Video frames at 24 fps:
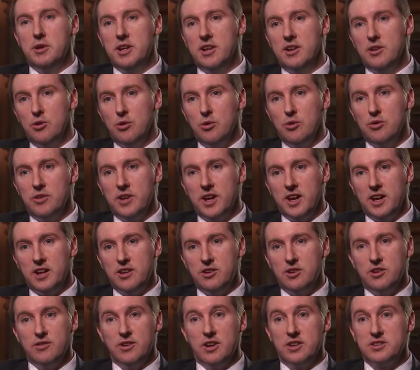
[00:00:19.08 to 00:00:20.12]
Being an old uh,
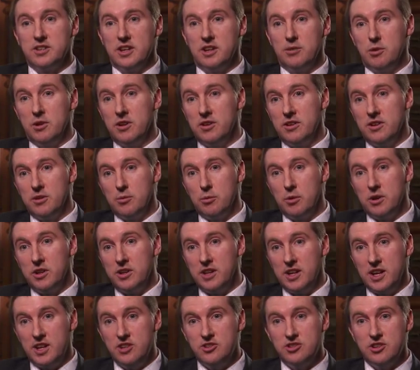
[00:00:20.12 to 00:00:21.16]
university, one of, the, one
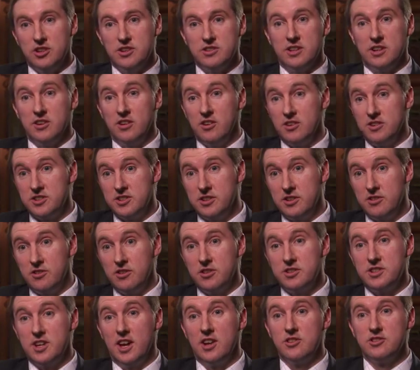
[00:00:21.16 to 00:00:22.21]
of the ancients and a
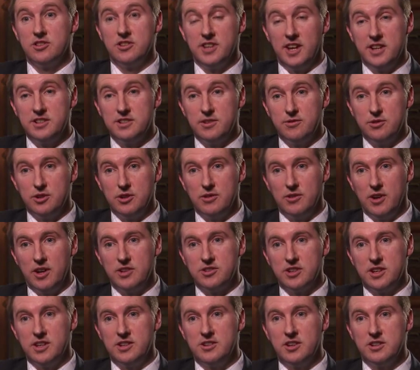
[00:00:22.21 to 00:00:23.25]
research-intensive
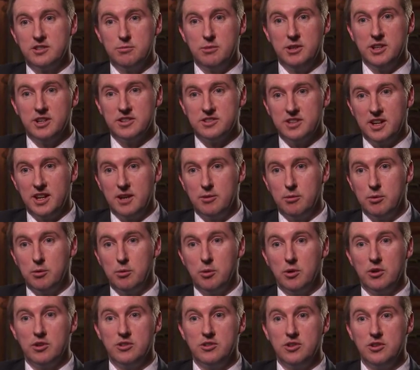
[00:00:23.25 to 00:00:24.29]
university, it doesn't mean to say we
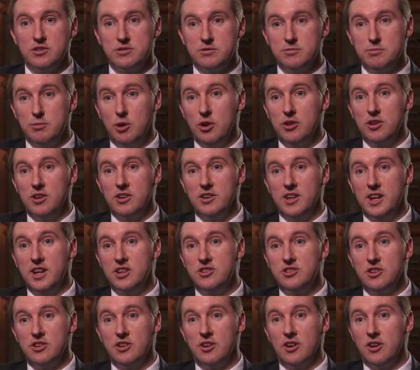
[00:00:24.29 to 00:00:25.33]
won't use modern
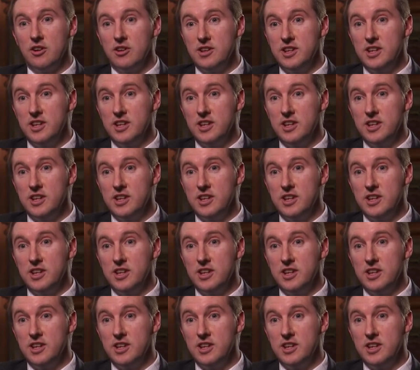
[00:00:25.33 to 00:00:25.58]
age or, or